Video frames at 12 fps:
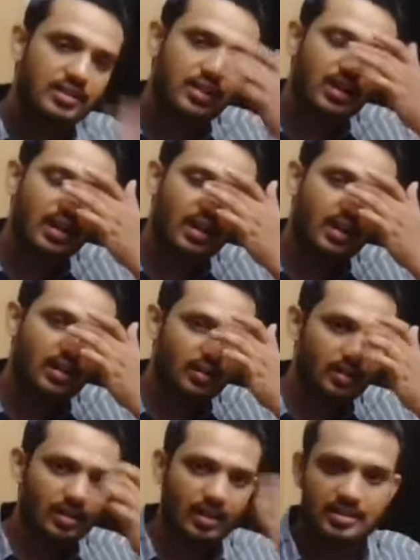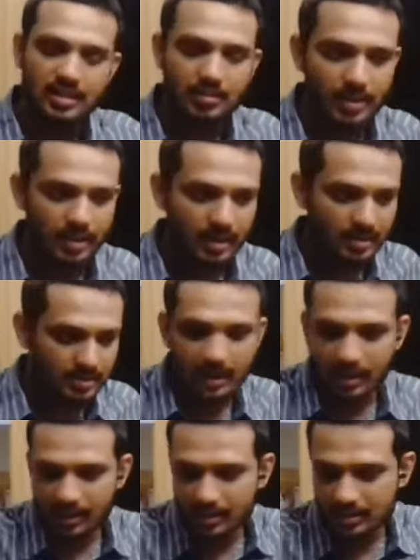in, in some areas
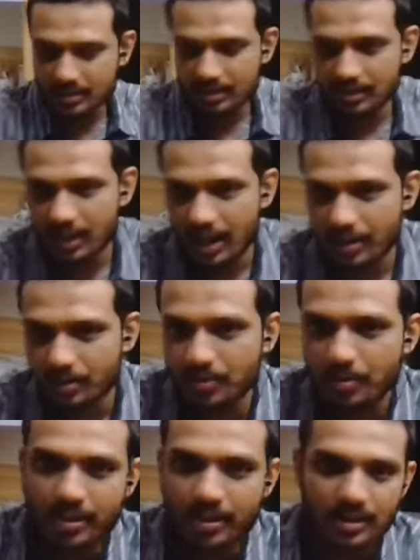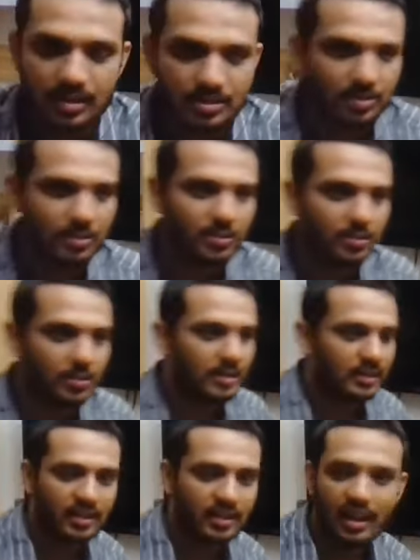yeah i'll just uh, add one point so
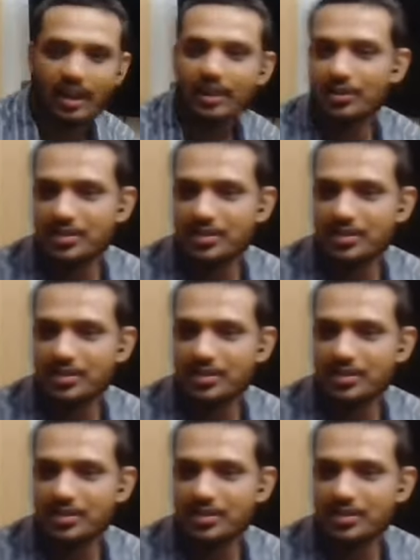uh, i okay.